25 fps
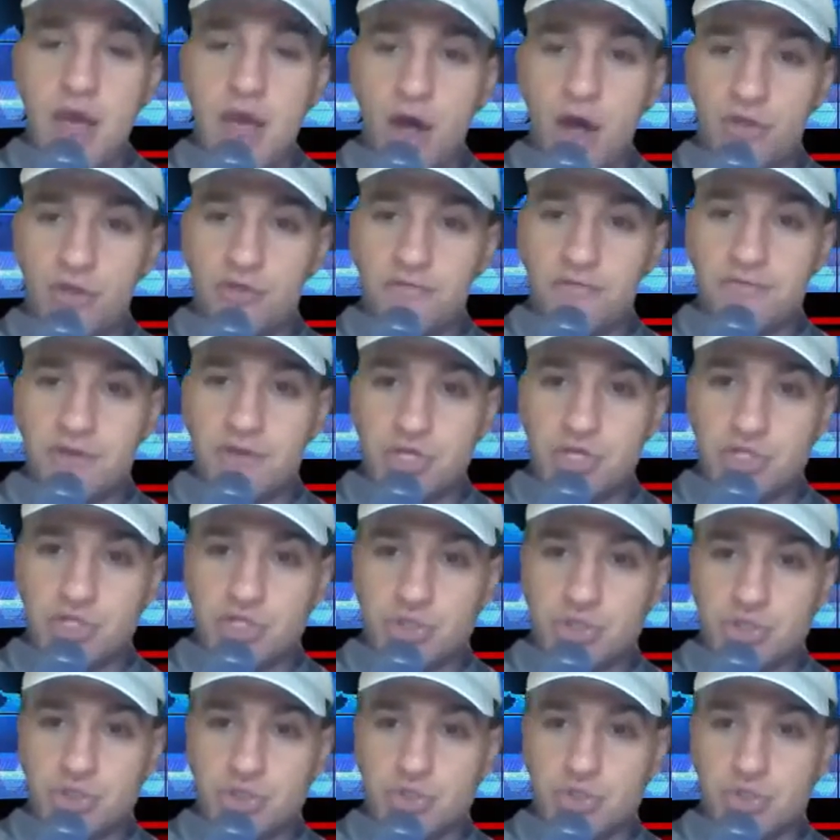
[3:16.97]
health
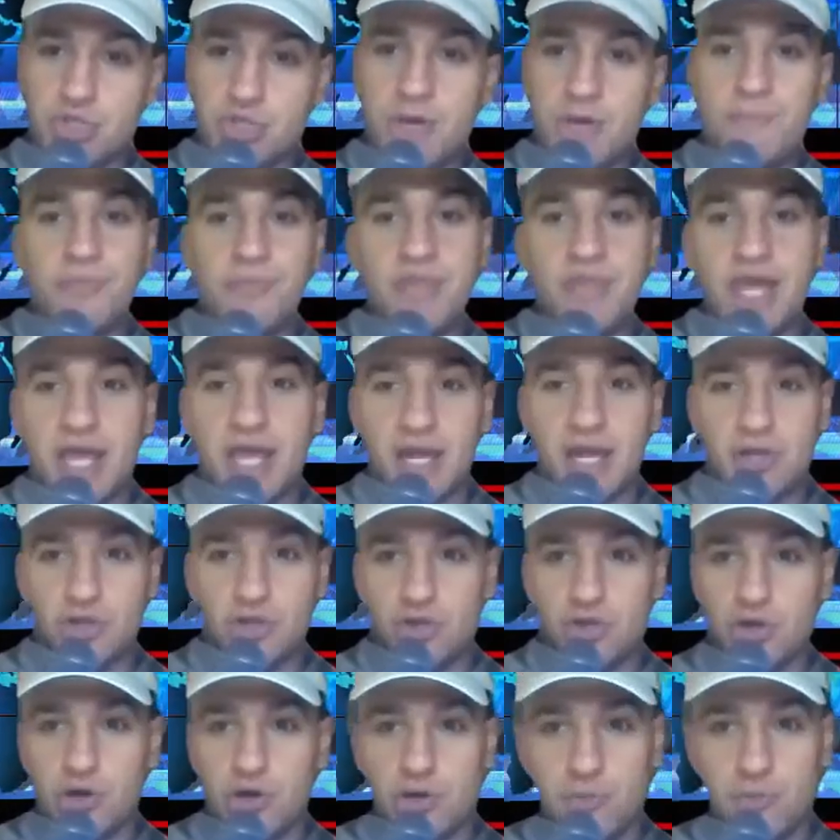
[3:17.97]
officials
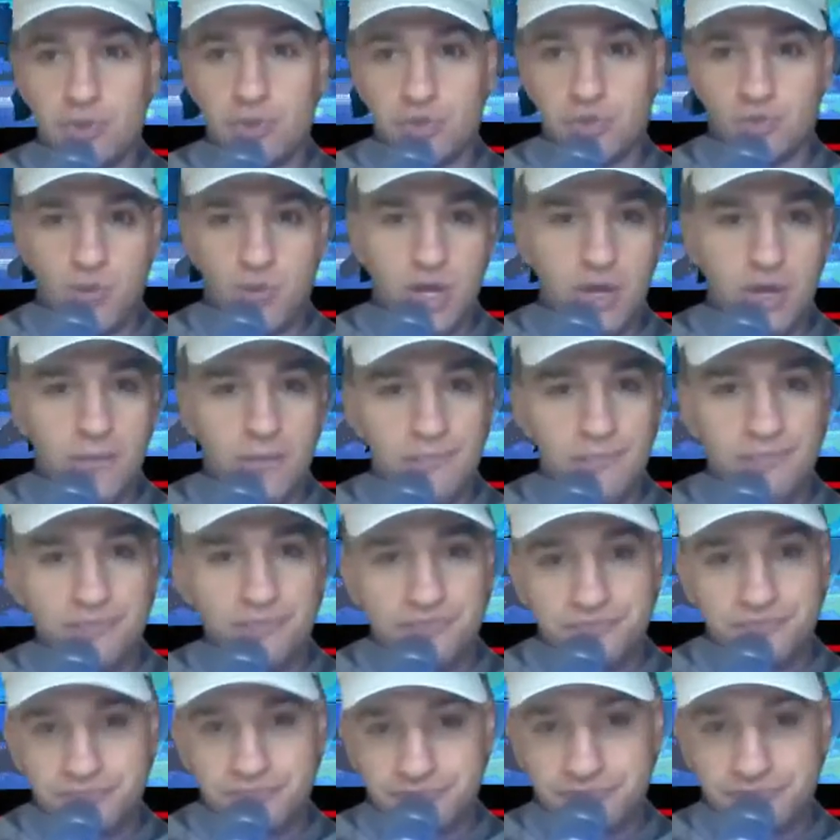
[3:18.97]
and Europe as well.